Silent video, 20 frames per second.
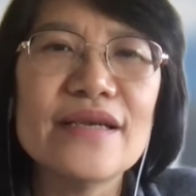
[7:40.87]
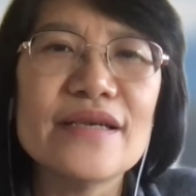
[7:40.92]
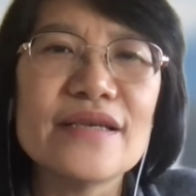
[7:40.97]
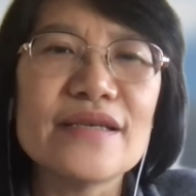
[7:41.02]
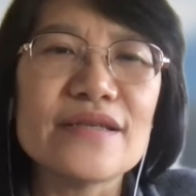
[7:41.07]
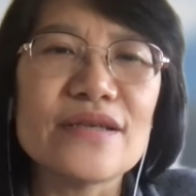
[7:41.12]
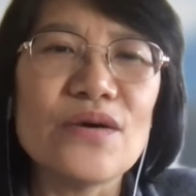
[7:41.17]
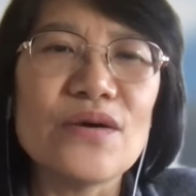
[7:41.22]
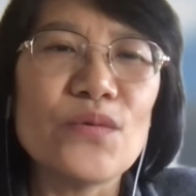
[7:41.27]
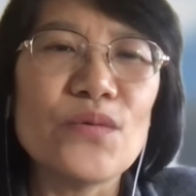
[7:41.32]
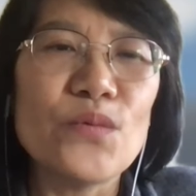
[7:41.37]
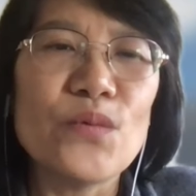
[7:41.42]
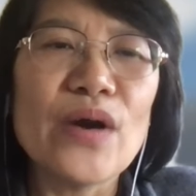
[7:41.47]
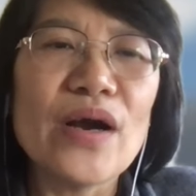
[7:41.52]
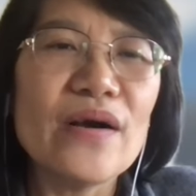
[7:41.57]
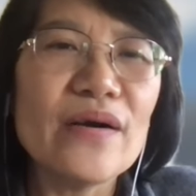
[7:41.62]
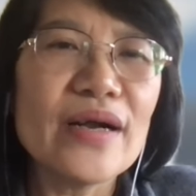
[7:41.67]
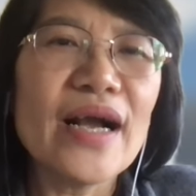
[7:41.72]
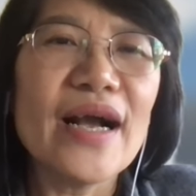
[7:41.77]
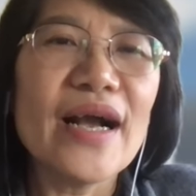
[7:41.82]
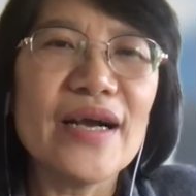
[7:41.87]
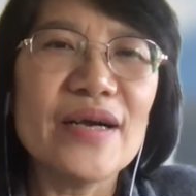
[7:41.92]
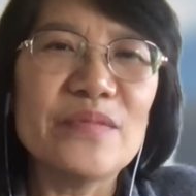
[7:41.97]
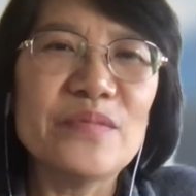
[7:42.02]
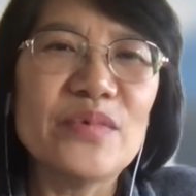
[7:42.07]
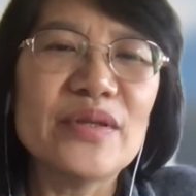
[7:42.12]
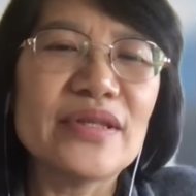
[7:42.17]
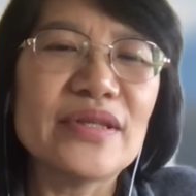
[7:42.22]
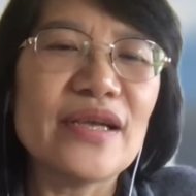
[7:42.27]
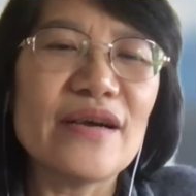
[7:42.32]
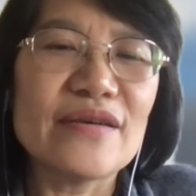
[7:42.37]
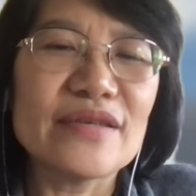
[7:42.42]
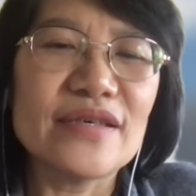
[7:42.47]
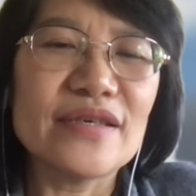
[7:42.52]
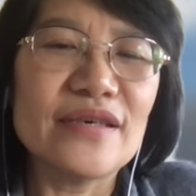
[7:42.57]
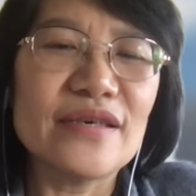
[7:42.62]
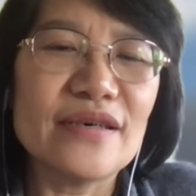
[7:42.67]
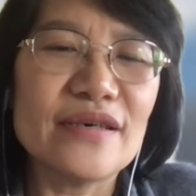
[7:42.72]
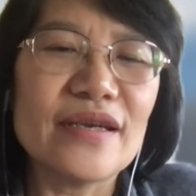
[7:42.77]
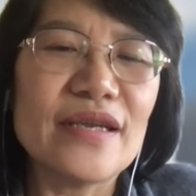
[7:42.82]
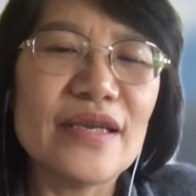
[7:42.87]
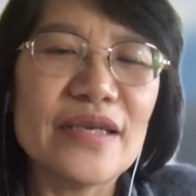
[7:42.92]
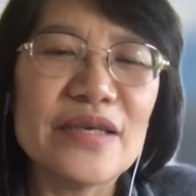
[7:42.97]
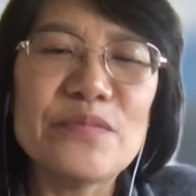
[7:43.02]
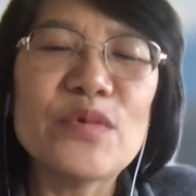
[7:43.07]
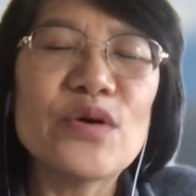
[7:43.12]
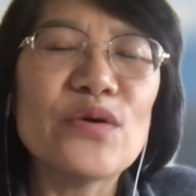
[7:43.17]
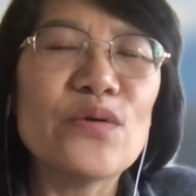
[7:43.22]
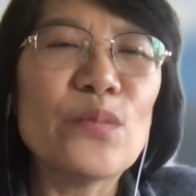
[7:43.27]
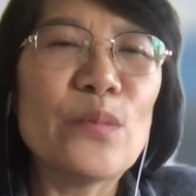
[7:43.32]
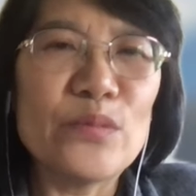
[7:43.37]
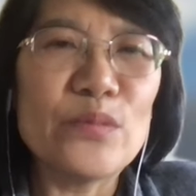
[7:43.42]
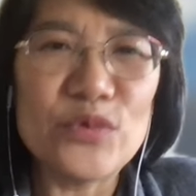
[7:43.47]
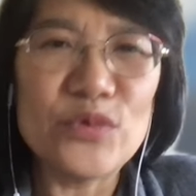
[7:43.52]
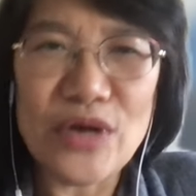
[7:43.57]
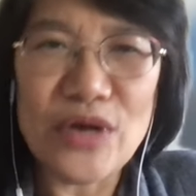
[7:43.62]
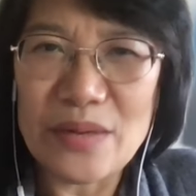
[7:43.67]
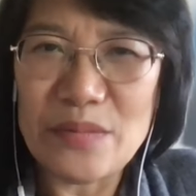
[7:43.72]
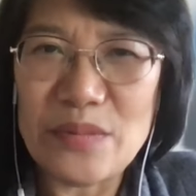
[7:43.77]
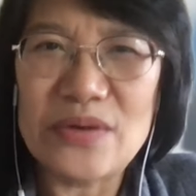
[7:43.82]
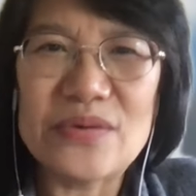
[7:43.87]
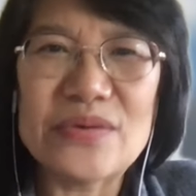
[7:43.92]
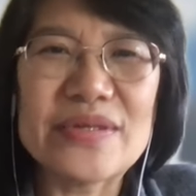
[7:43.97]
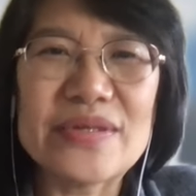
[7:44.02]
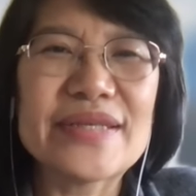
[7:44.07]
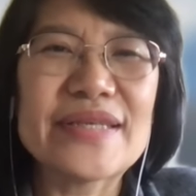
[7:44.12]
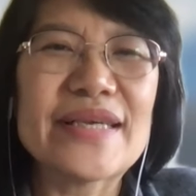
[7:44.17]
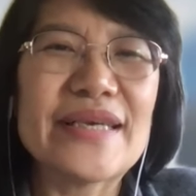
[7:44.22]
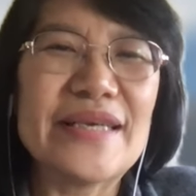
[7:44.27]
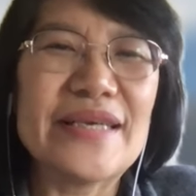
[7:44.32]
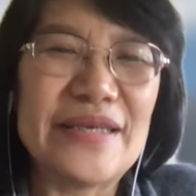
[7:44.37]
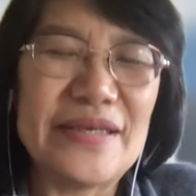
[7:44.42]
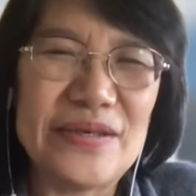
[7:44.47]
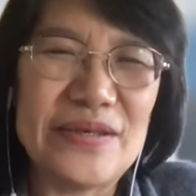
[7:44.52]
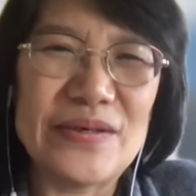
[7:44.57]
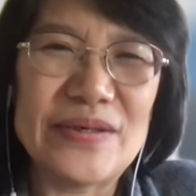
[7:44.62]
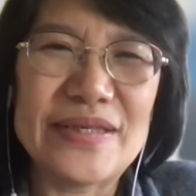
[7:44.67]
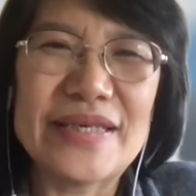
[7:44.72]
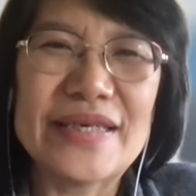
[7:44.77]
So welcome, Dr. Guilamo Ramos, your